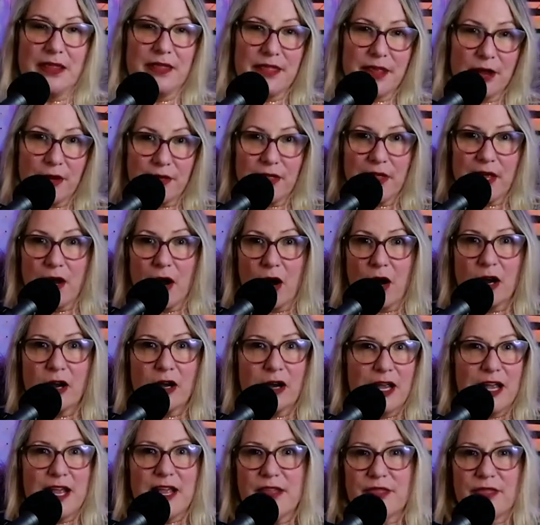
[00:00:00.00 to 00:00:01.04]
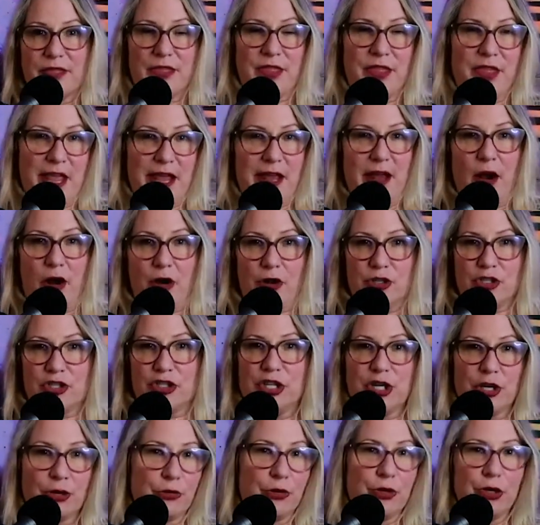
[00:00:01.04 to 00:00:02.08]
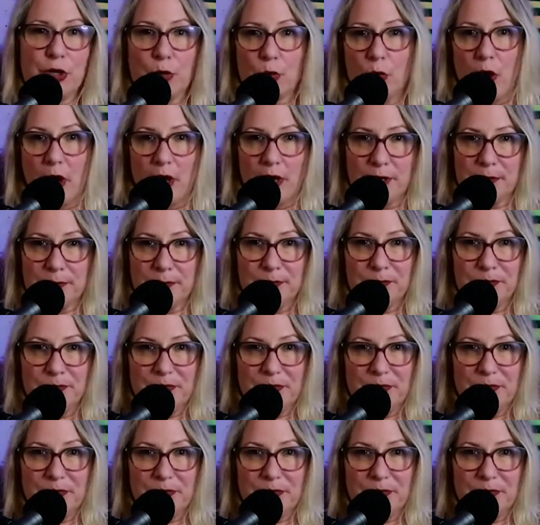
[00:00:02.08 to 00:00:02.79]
There they are. They are cheering you on.